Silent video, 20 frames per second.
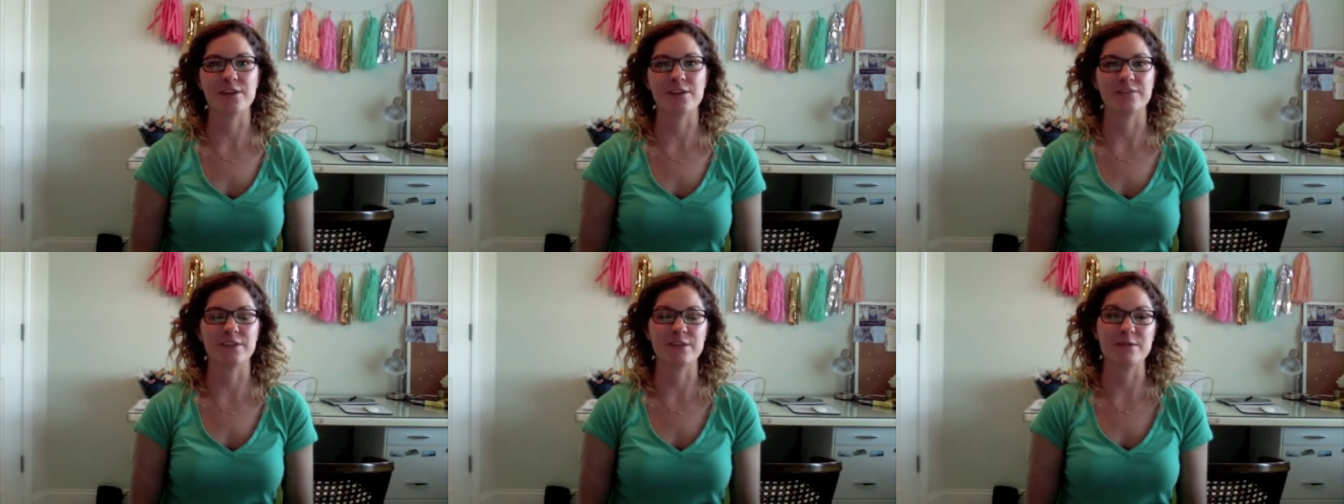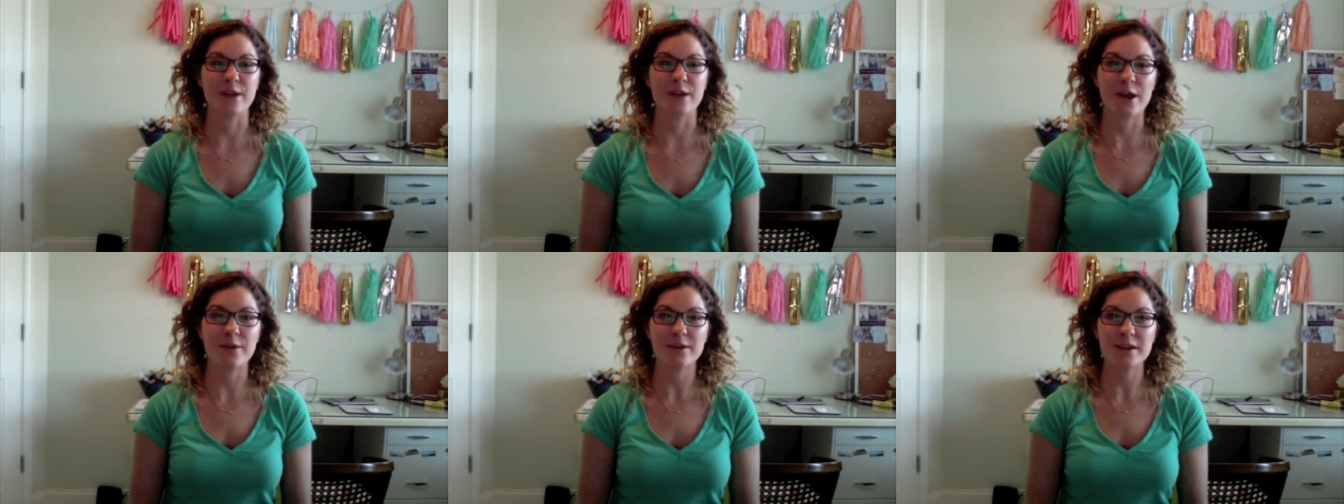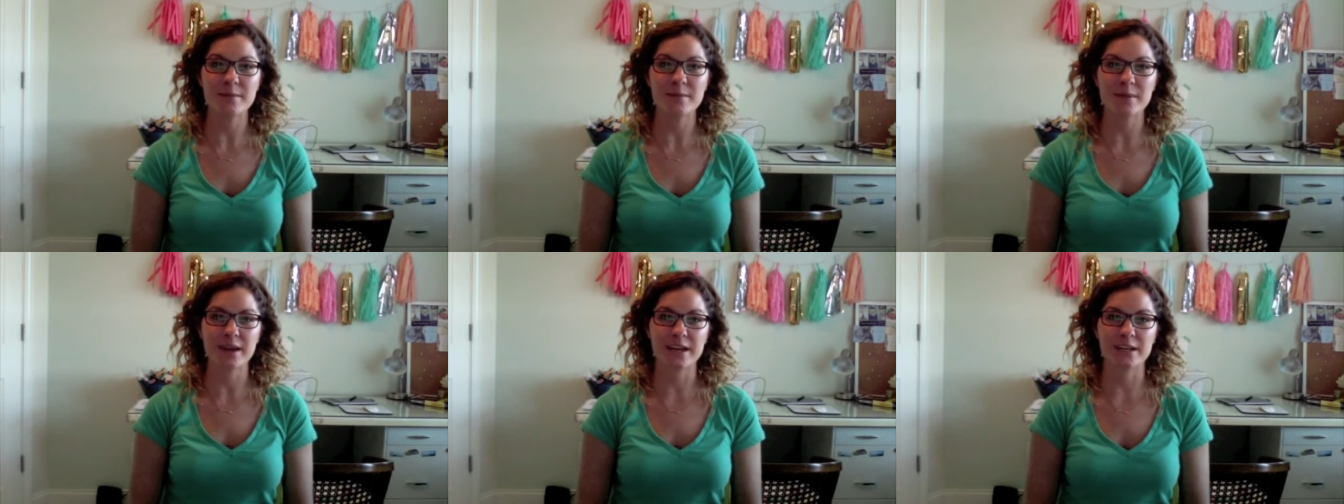If you know
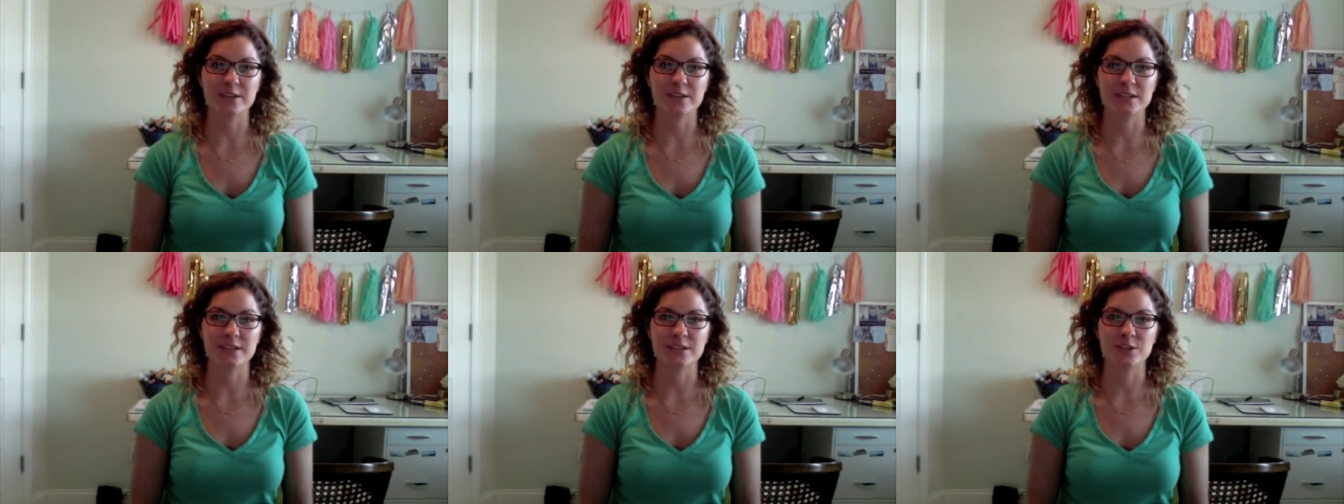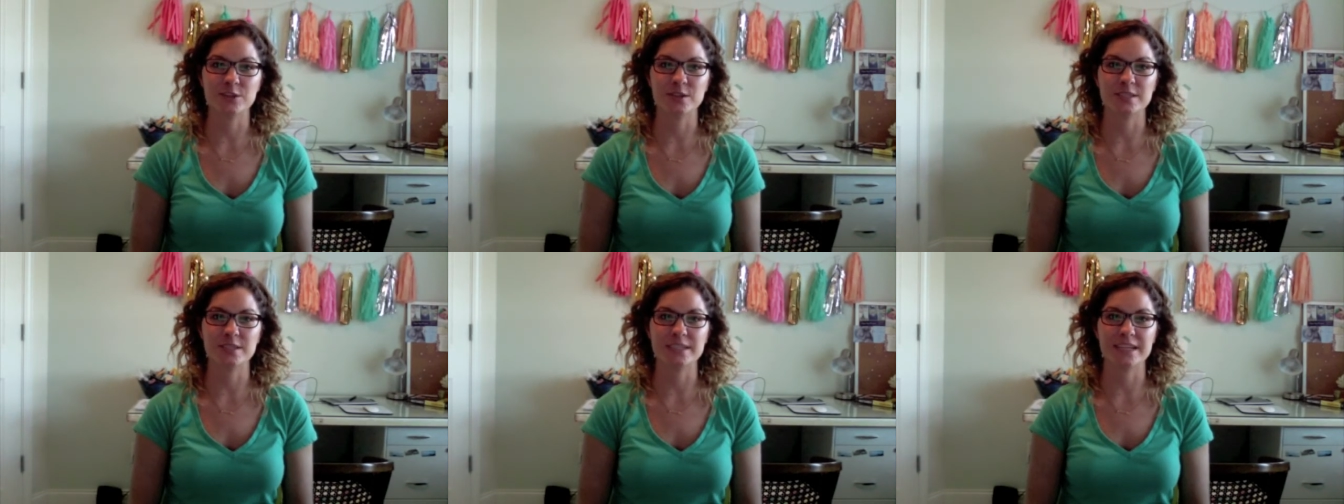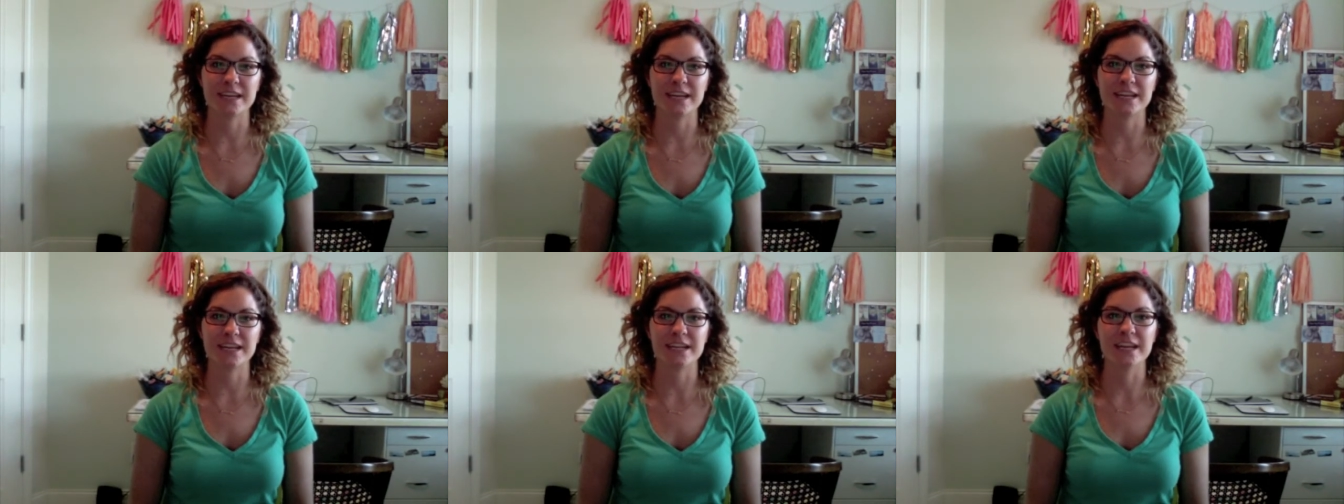anybody who's
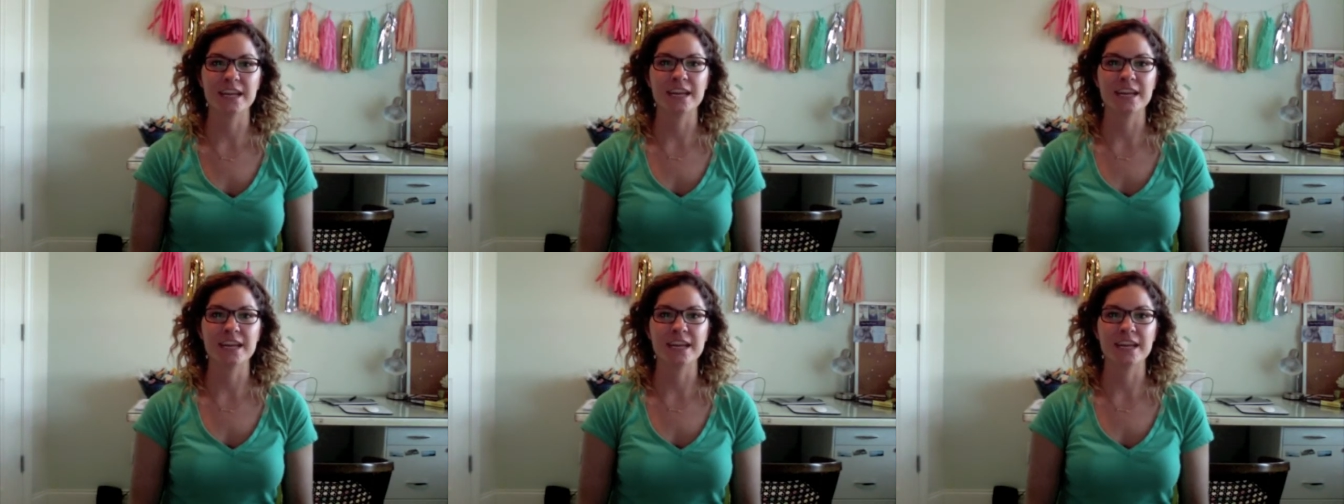interested,